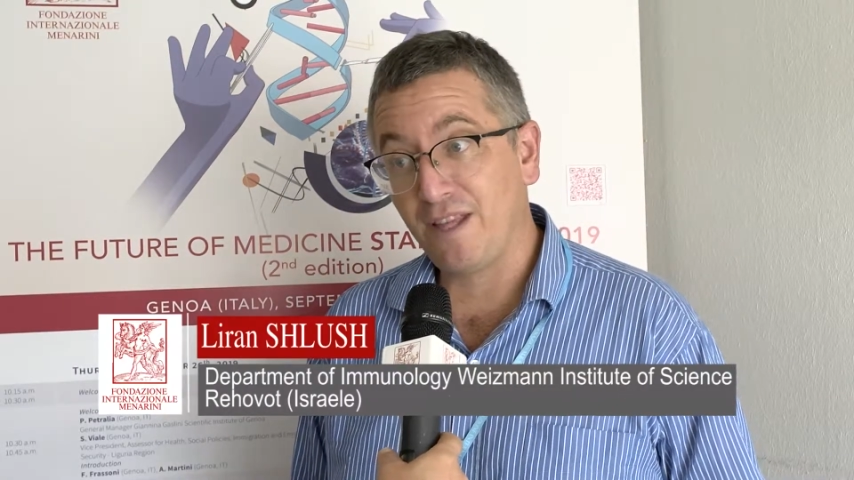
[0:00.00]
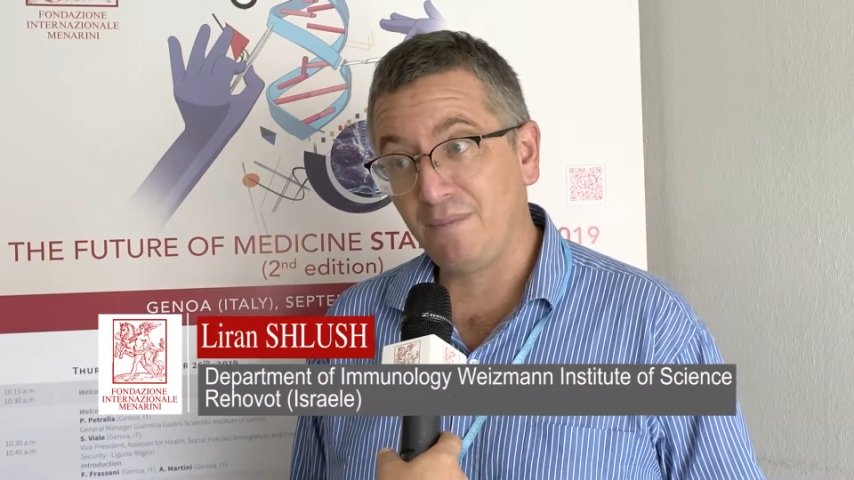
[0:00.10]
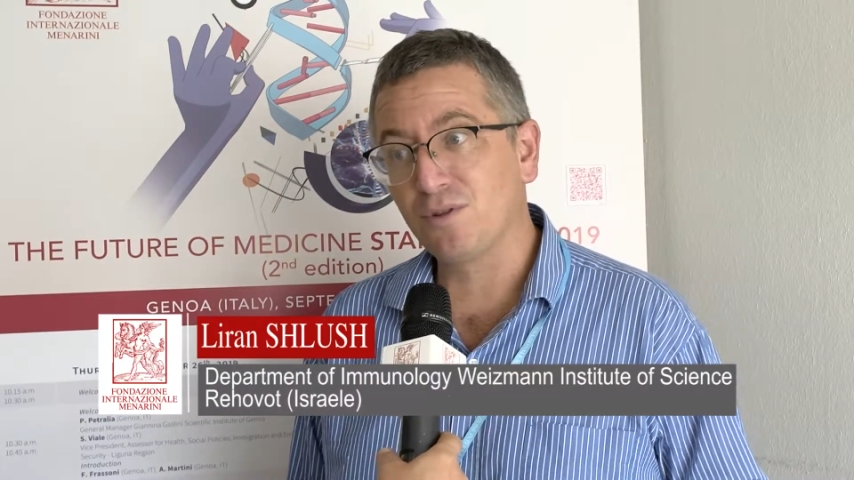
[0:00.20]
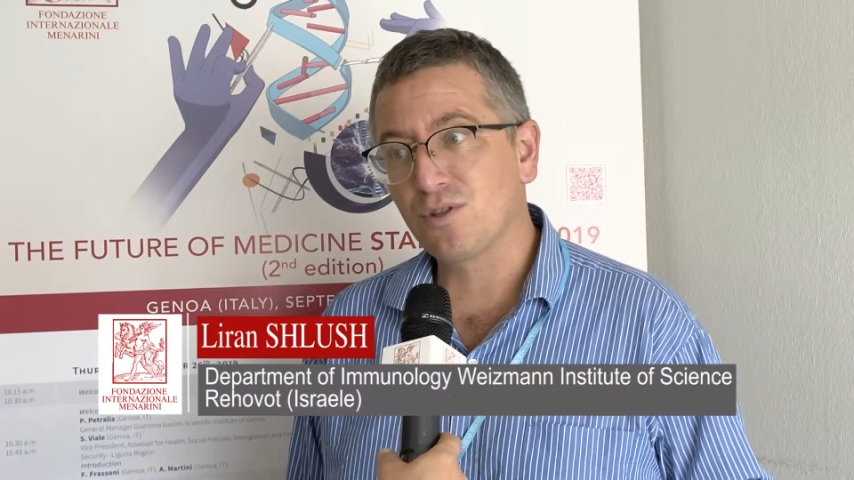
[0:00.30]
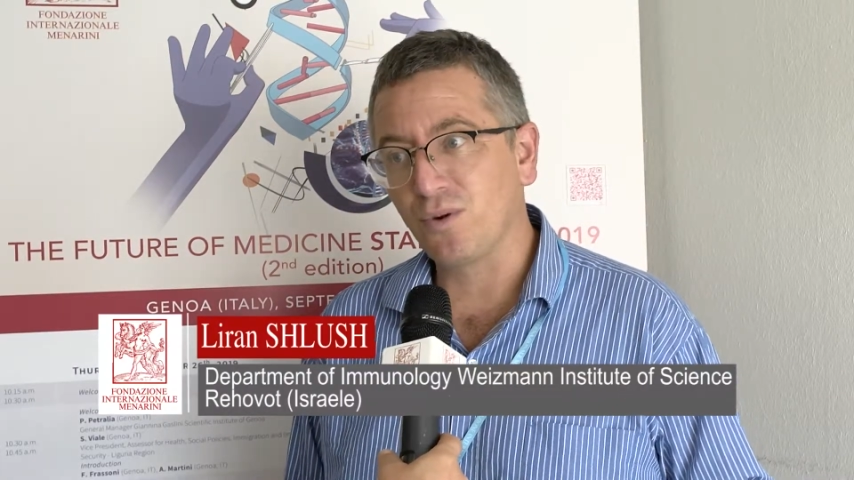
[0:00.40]

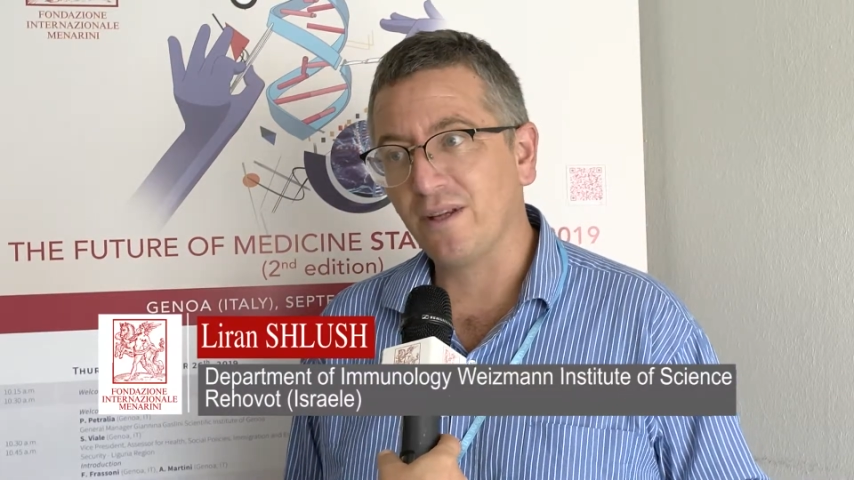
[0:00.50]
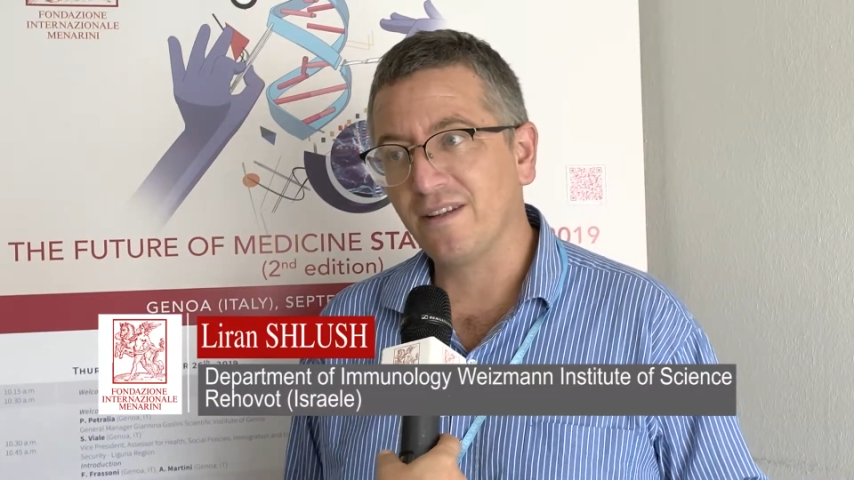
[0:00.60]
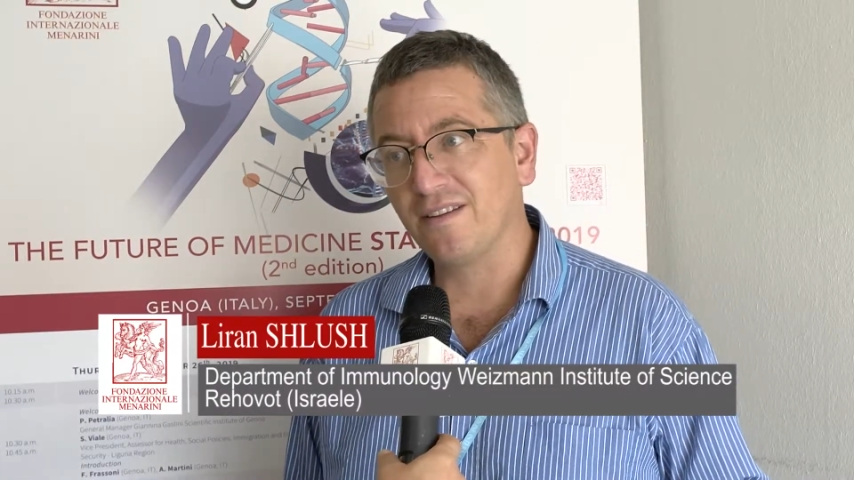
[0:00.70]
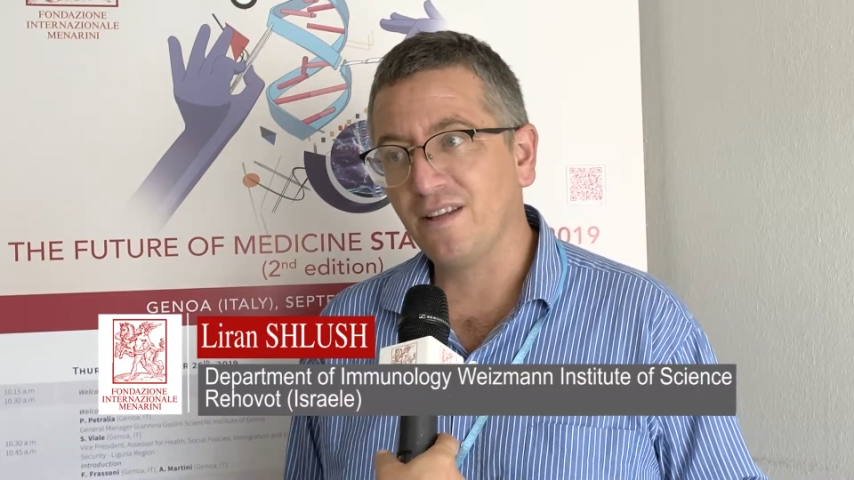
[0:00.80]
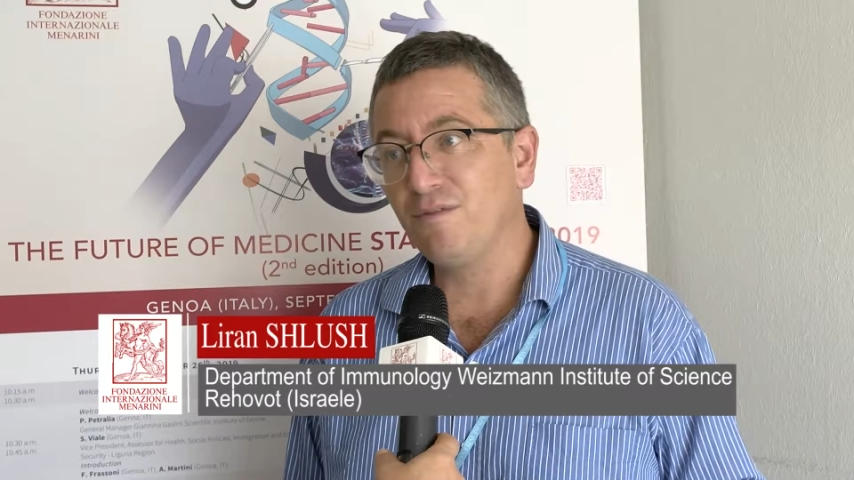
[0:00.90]

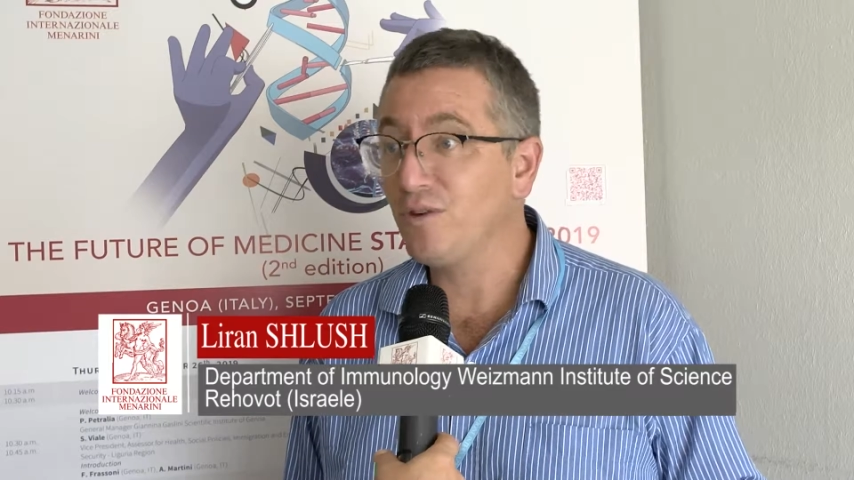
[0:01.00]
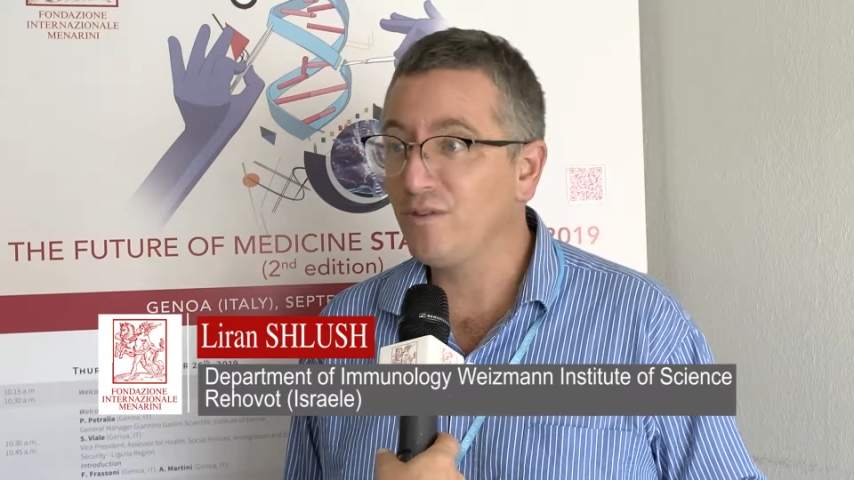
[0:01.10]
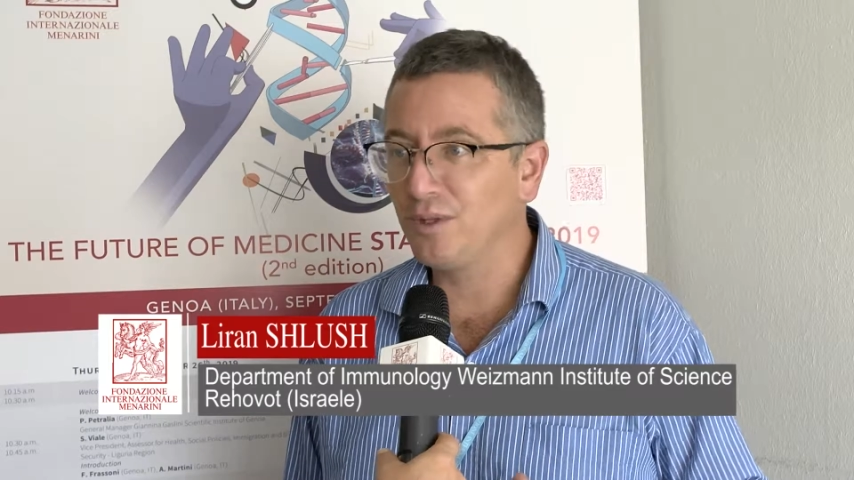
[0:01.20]
demonstrated that if you have